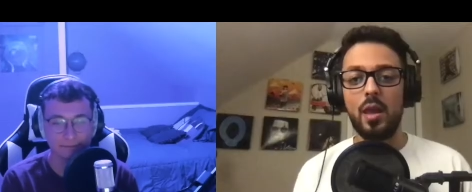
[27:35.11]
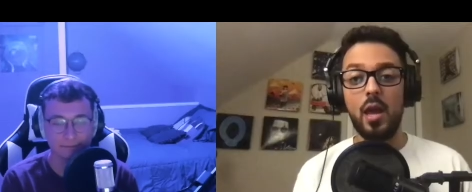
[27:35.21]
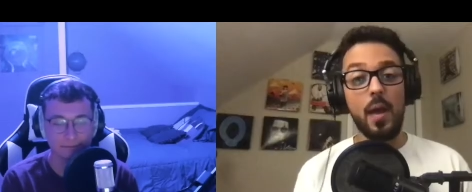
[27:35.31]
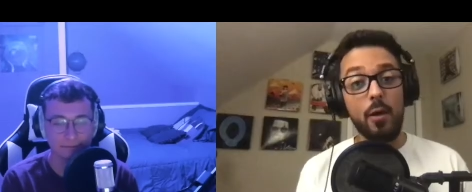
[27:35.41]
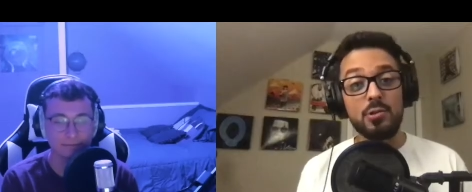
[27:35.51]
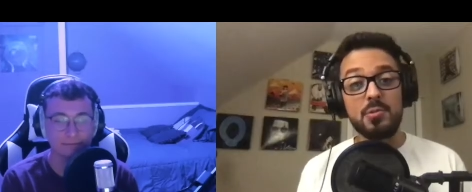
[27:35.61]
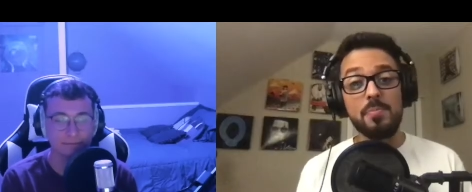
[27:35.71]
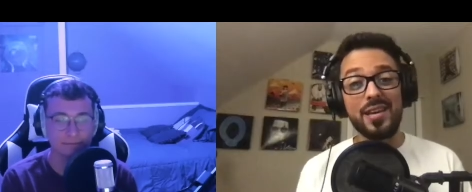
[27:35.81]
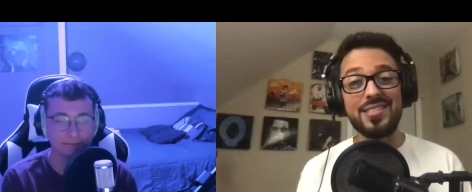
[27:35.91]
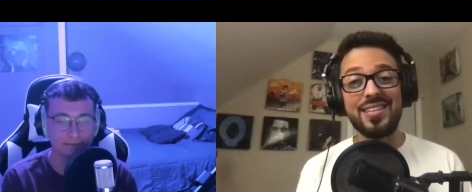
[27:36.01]
Speaker 1: And that was
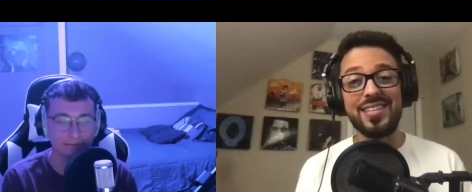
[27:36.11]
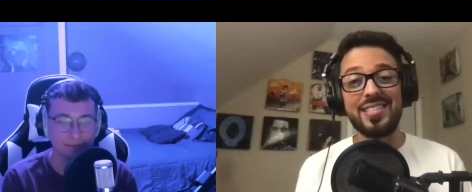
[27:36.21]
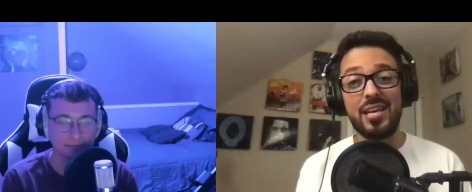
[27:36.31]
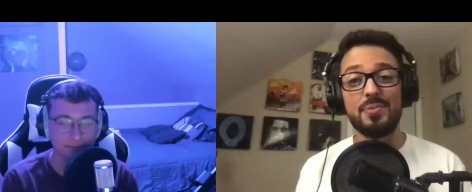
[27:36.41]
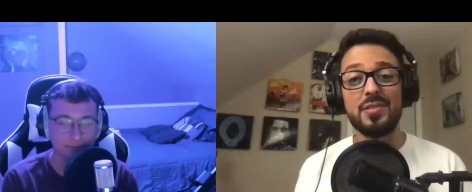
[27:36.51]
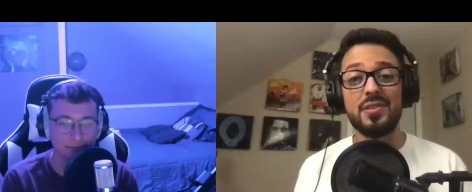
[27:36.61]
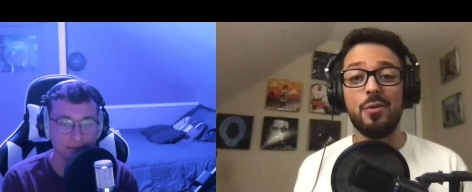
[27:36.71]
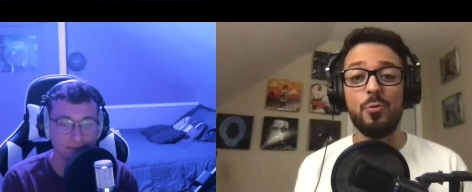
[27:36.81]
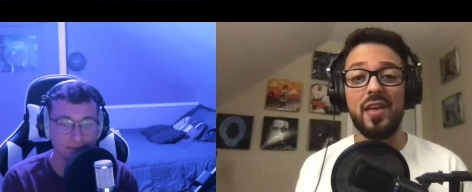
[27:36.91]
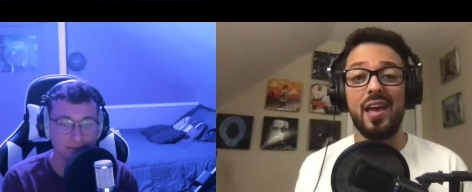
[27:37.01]
mixing tips
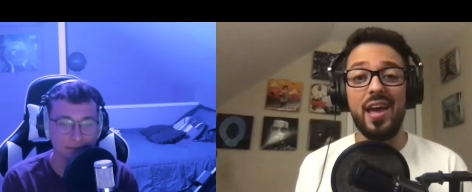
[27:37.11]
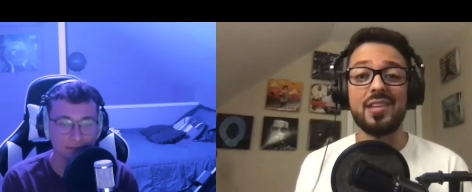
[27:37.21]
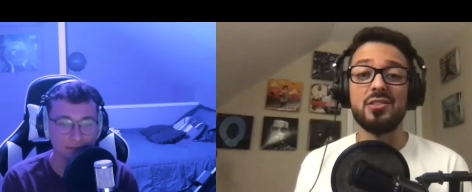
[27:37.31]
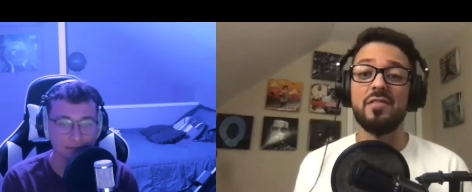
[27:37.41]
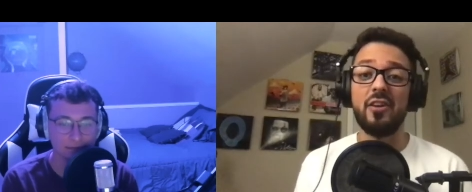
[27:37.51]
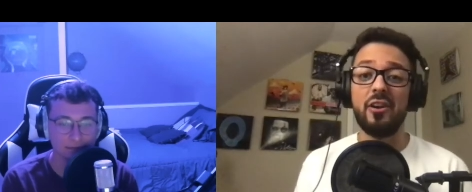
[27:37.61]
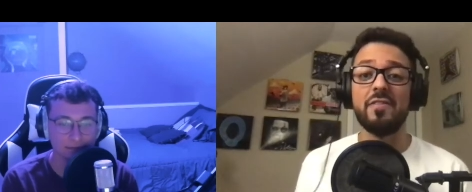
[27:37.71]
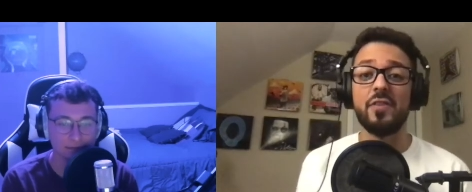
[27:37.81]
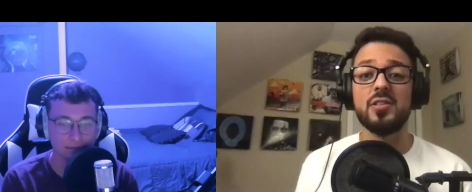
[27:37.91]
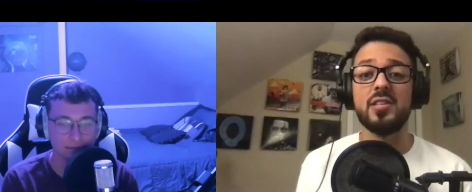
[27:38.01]
with Hex, our very
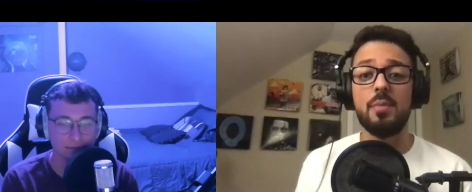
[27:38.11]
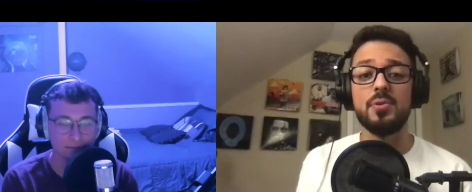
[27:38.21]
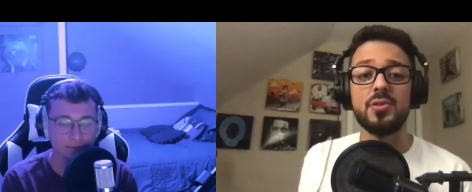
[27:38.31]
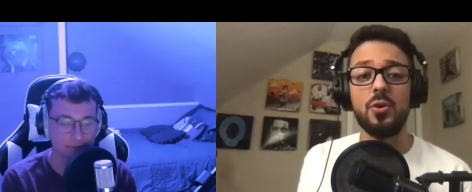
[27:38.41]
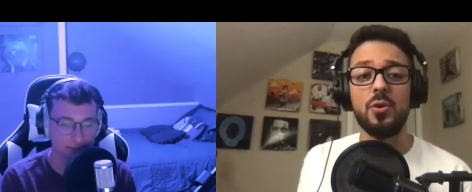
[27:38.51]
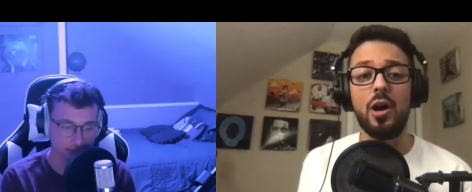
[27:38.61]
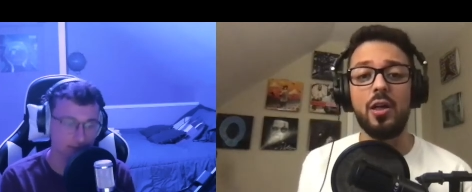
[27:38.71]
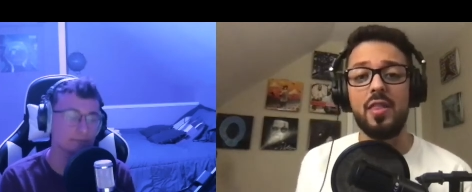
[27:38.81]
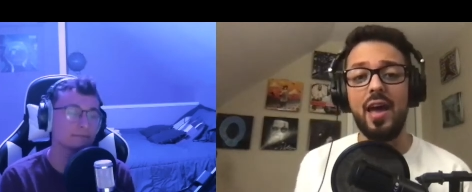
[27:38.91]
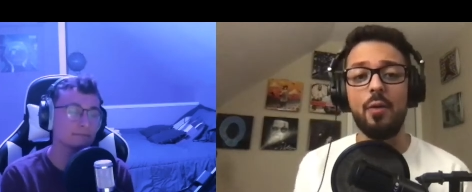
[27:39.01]
first episode
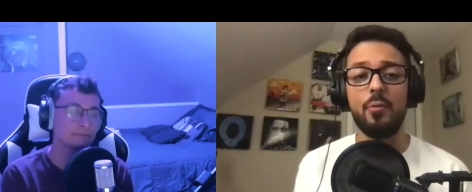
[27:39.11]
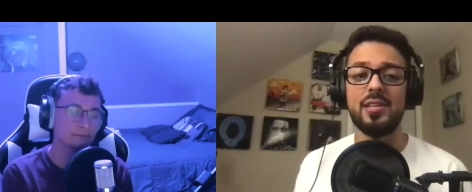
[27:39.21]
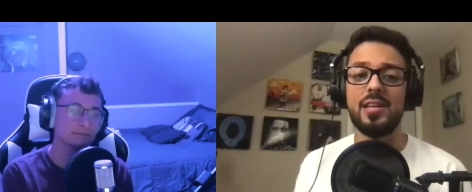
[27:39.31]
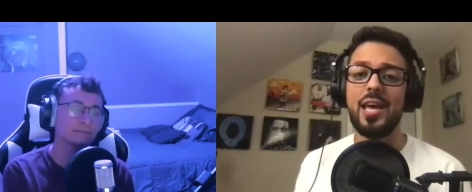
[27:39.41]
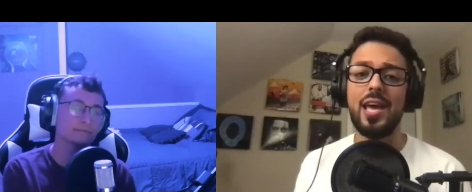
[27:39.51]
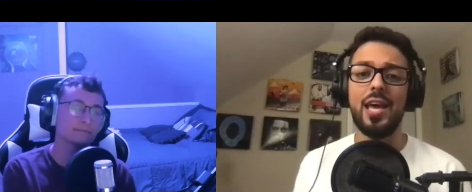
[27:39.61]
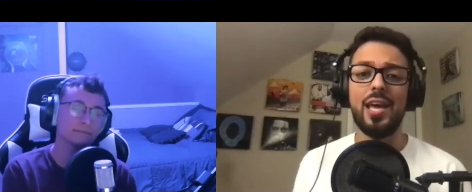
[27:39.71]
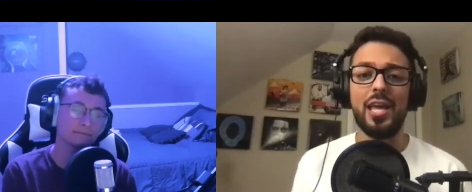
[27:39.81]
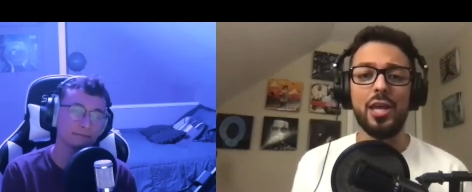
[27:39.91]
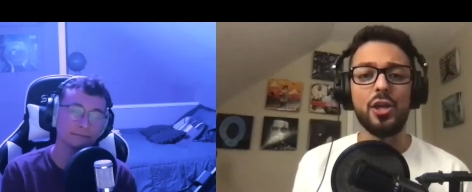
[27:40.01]
on that. We did
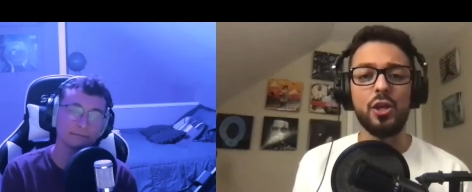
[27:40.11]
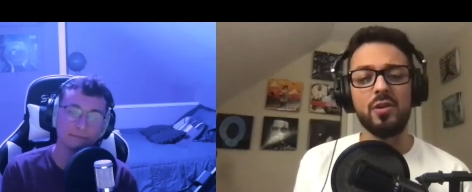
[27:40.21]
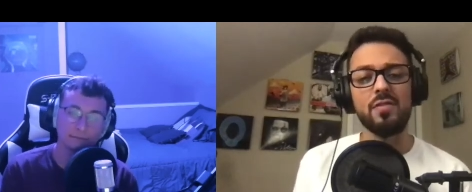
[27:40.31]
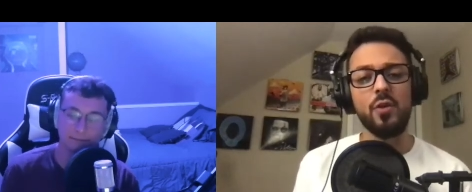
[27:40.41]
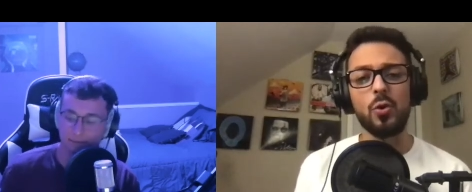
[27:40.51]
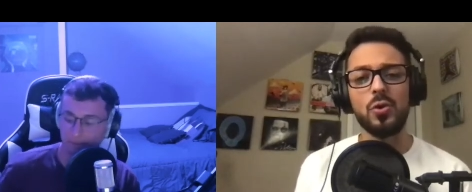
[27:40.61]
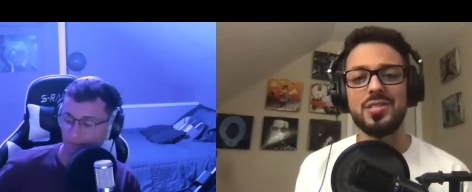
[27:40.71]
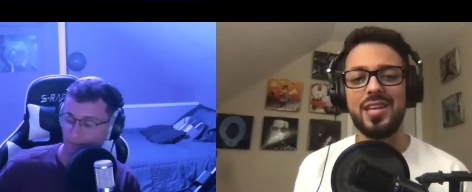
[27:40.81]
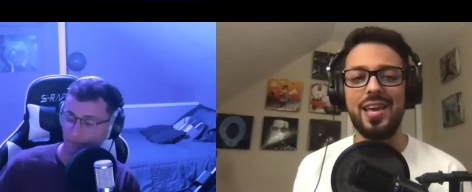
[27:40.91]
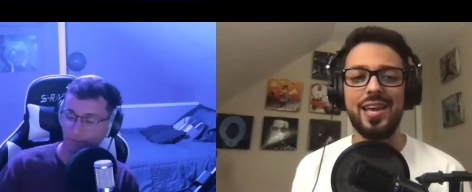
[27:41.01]
EQing vocals
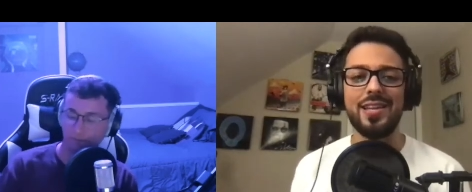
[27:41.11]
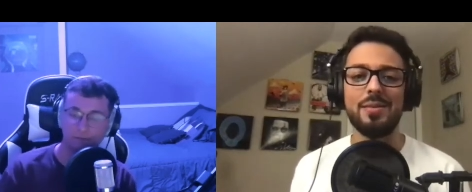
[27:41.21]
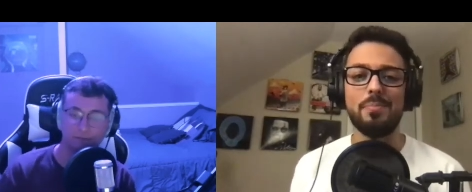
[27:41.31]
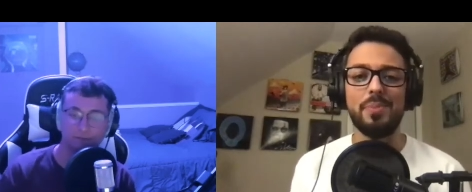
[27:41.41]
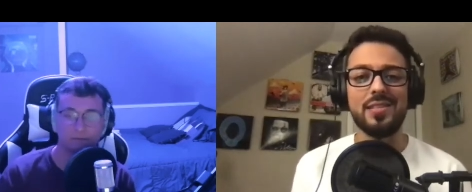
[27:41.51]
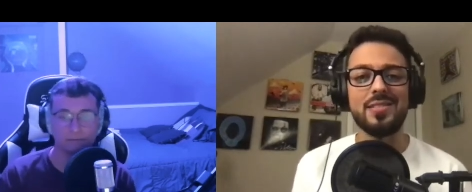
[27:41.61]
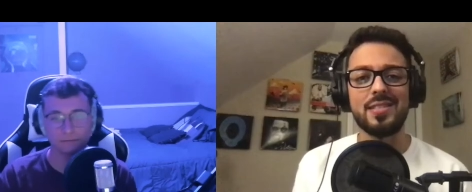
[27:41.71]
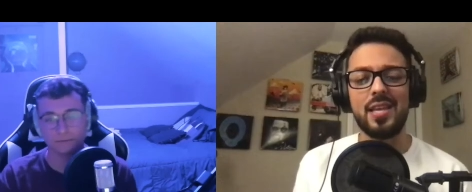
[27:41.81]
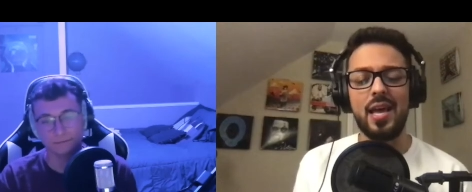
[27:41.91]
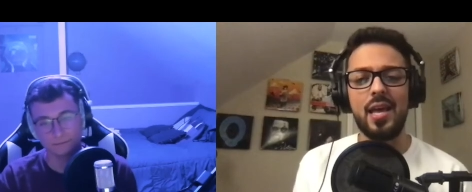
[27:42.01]
and beats
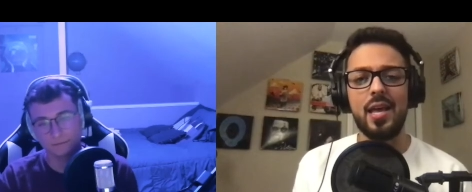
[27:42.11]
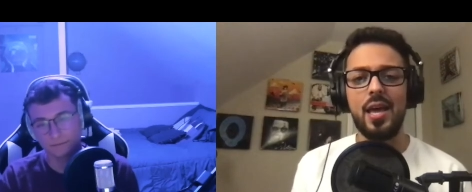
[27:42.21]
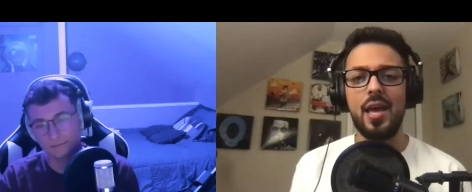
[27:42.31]
today.